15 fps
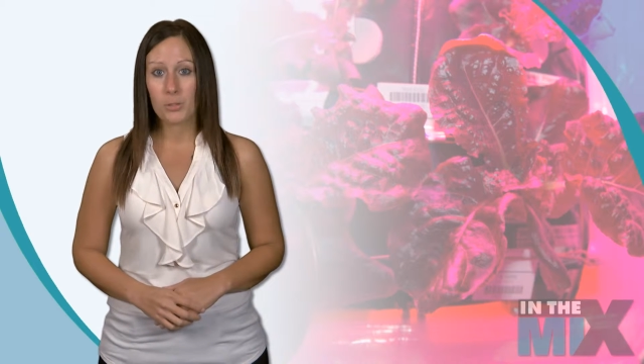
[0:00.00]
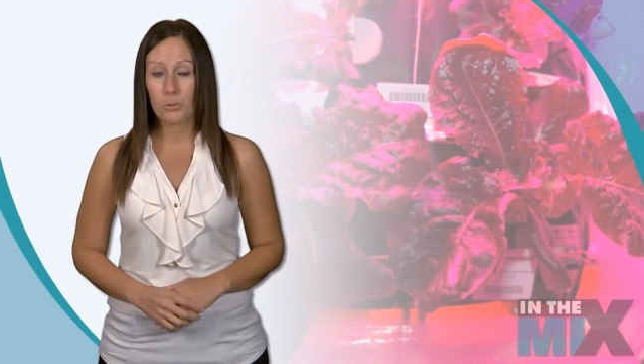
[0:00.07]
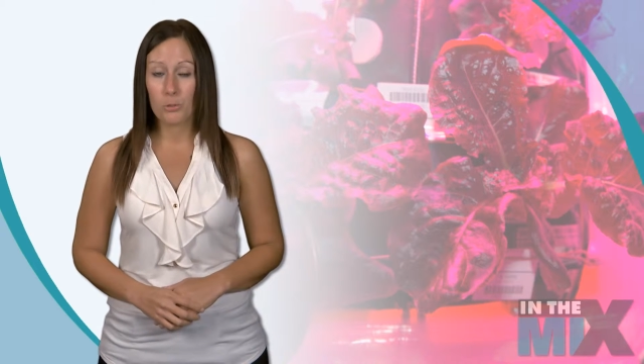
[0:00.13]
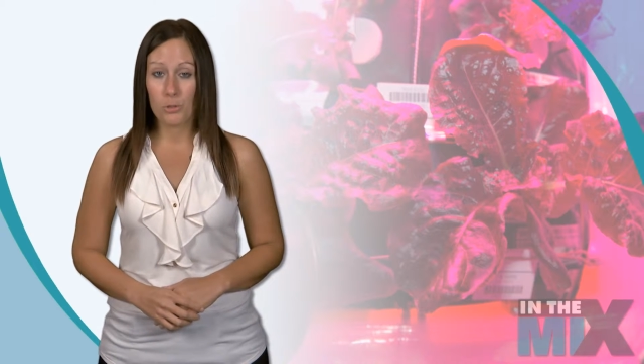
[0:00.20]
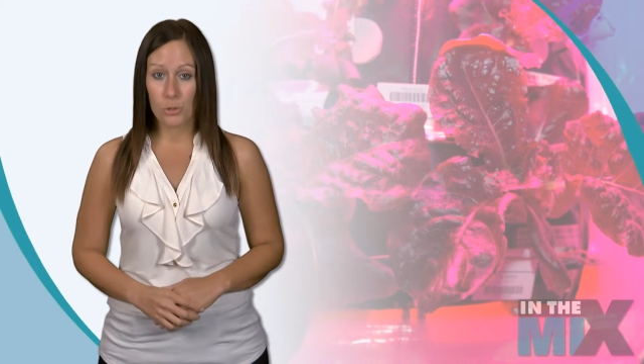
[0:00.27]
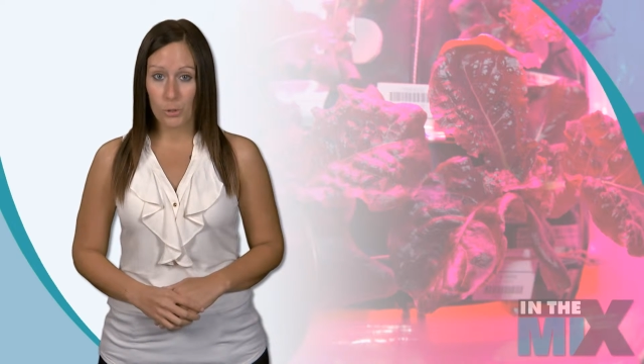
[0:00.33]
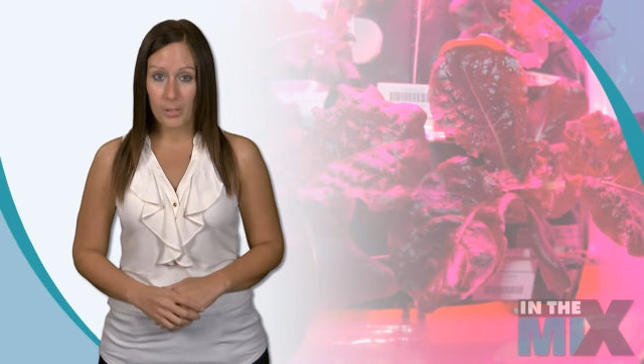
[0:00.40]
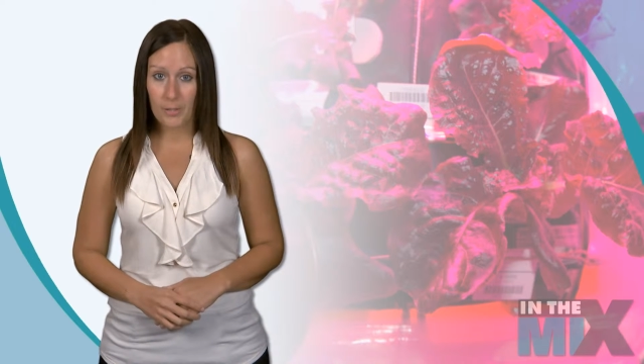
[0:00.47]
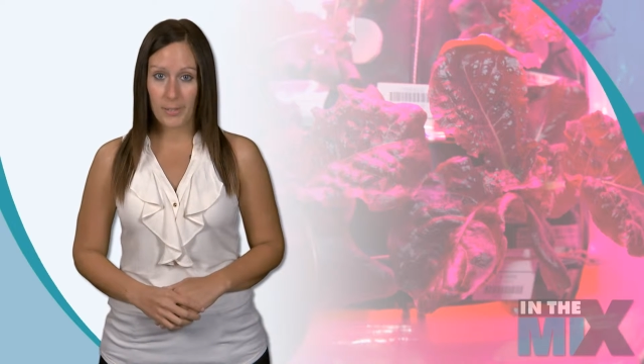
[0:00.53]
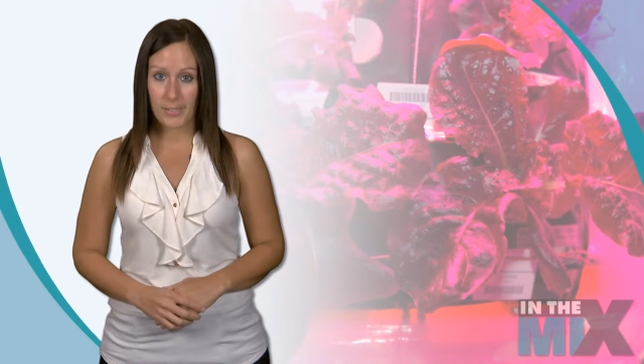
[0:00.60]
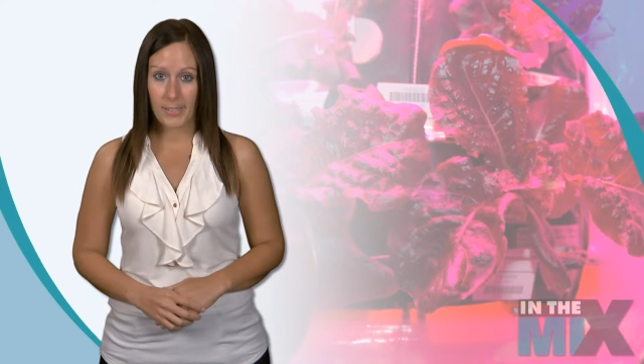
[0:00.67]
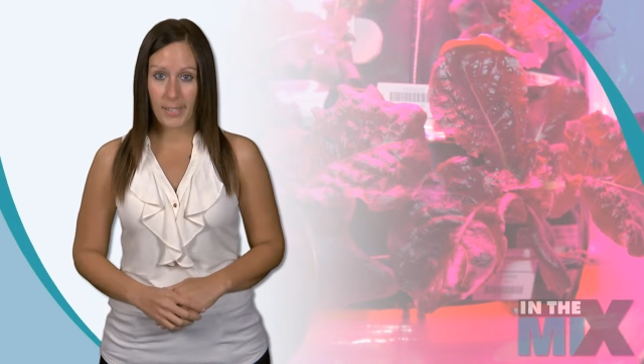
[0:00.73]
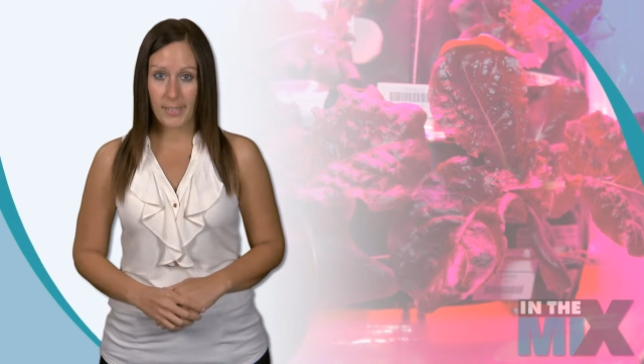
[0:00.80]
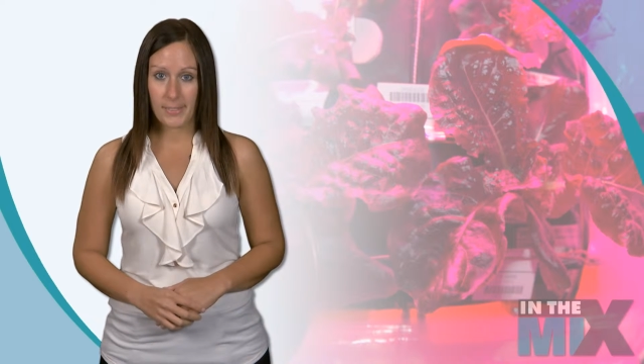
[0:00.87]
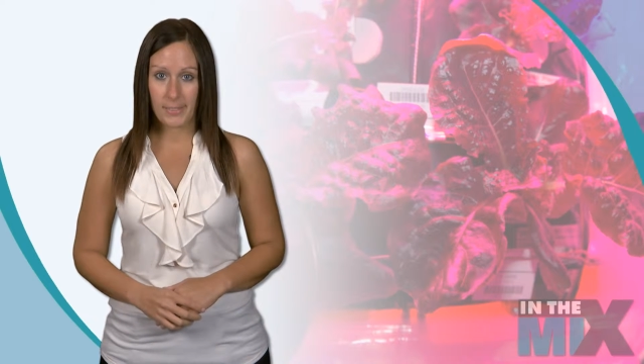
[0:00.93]
to enjoy their
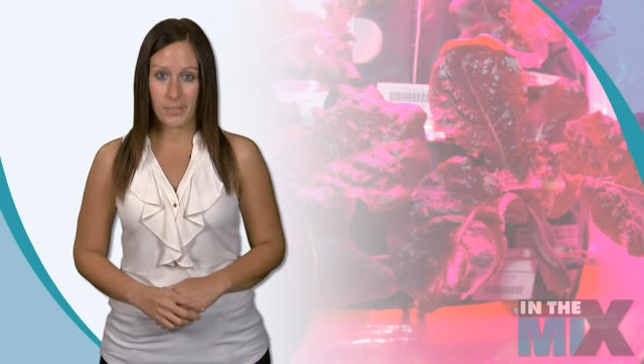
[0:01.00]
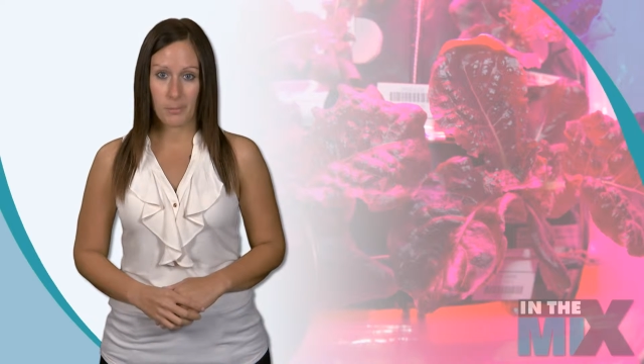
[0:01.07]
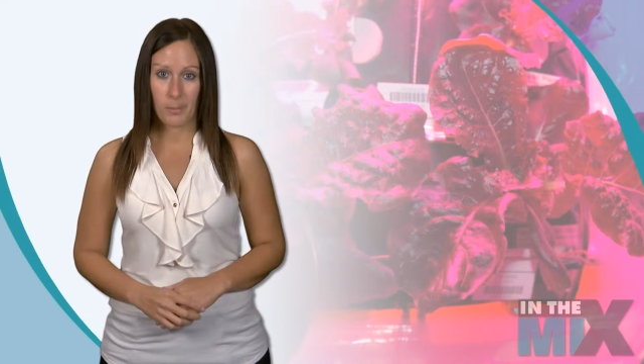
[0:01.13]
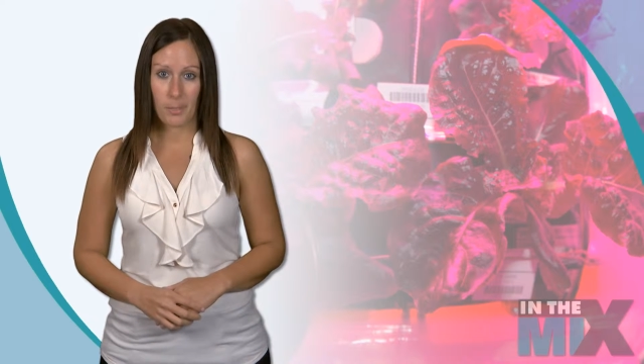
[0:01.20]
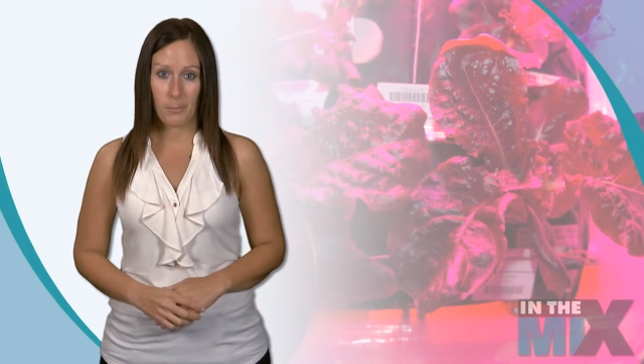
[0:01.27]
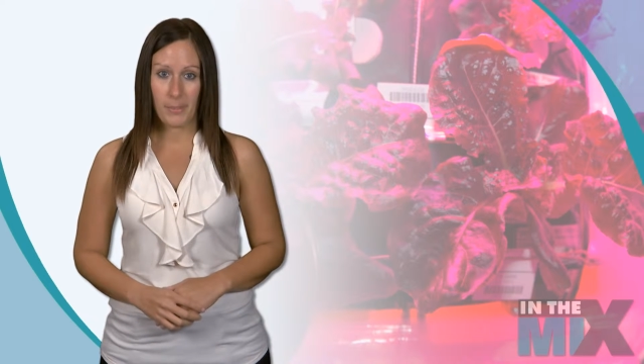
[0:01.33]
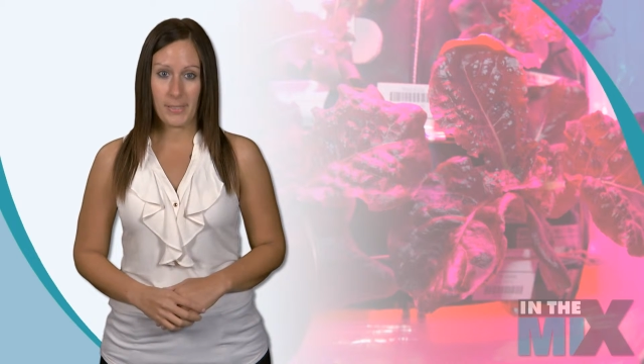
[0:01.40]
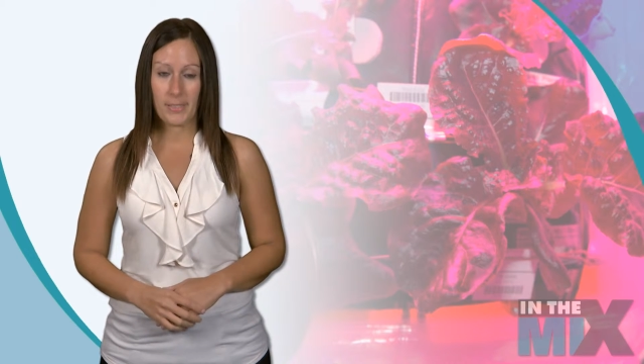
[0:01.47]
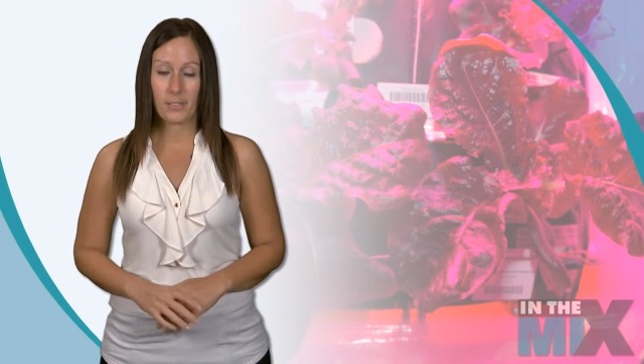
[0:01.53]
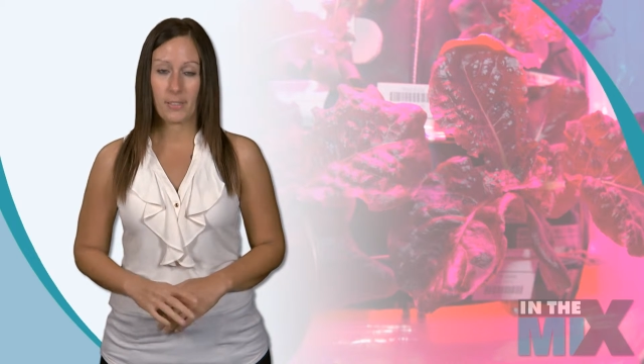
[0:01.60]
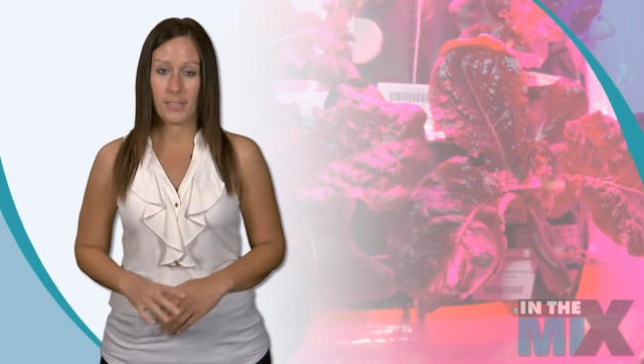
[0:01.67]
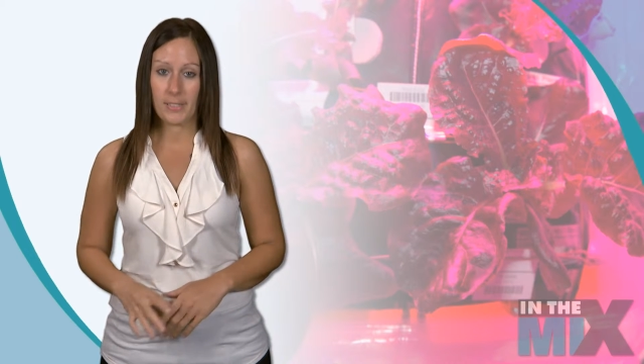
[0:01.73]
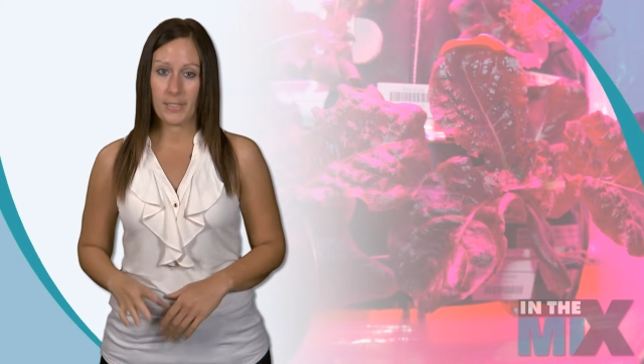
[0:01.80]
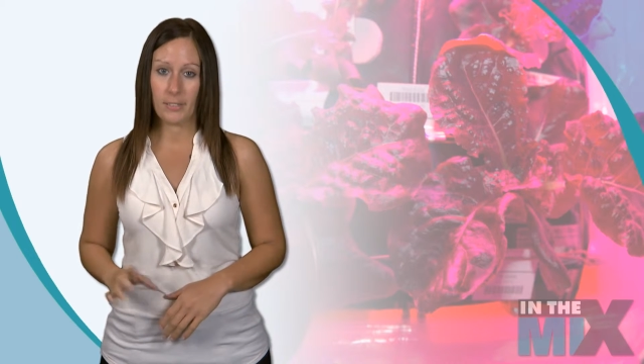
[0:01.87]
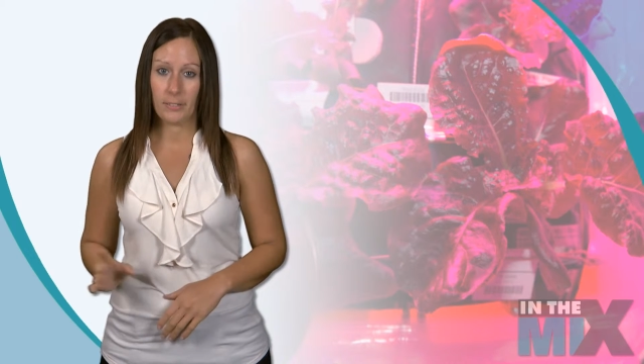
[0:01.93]
science experiments
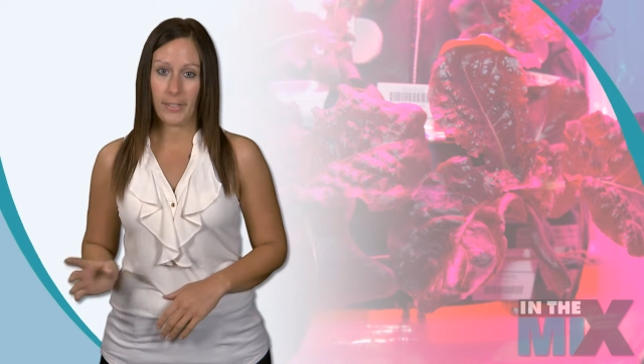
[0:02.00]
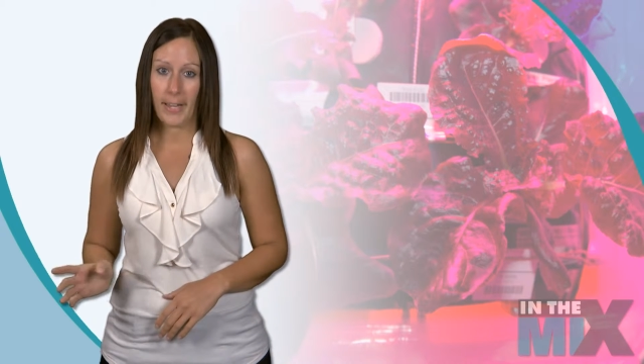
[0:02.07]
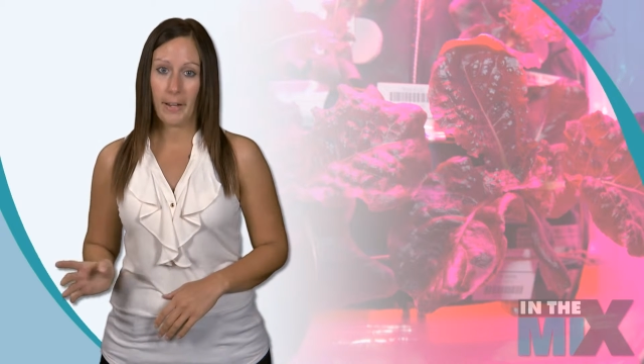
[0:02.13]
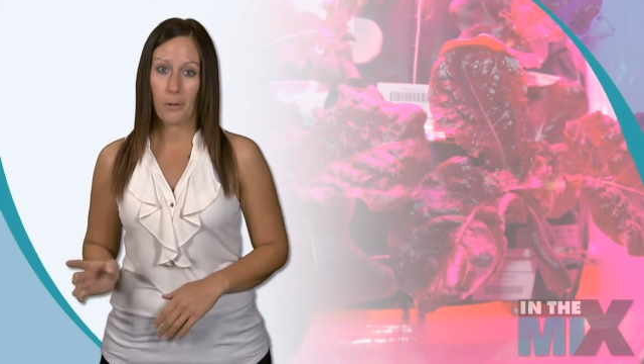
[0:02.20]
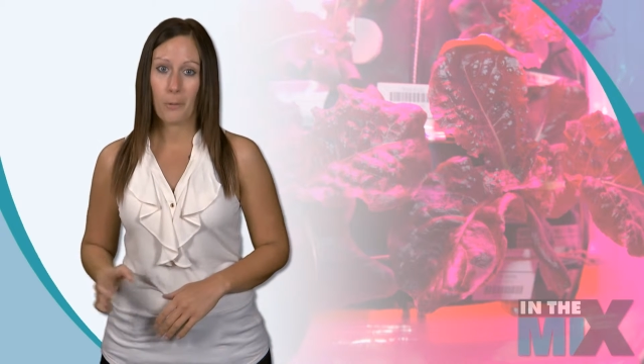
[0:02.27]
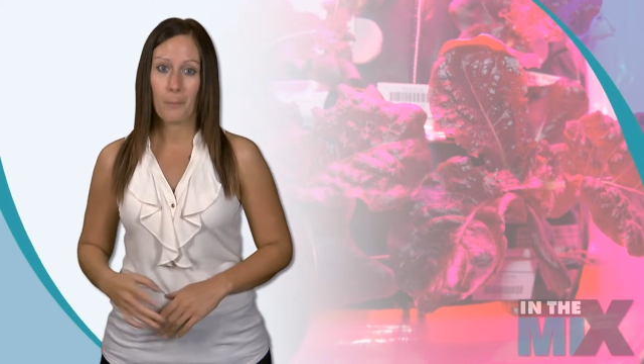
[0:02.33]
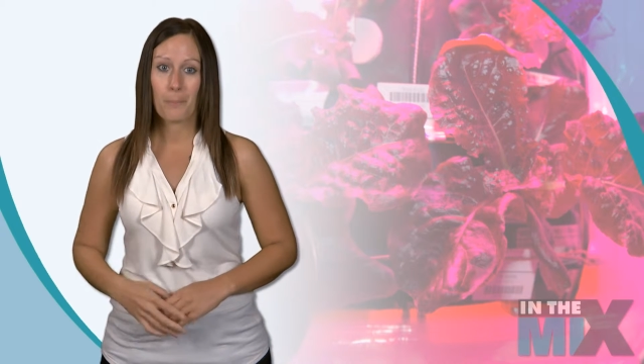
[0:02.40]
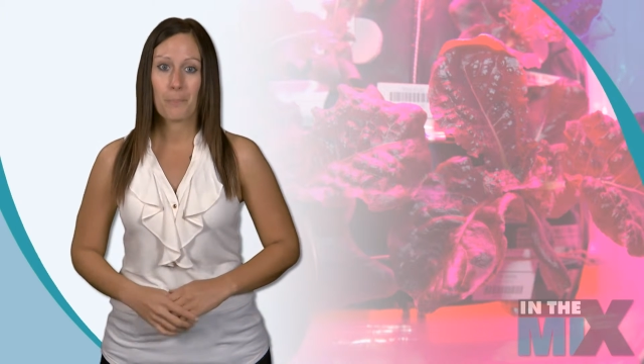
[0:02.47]
until now.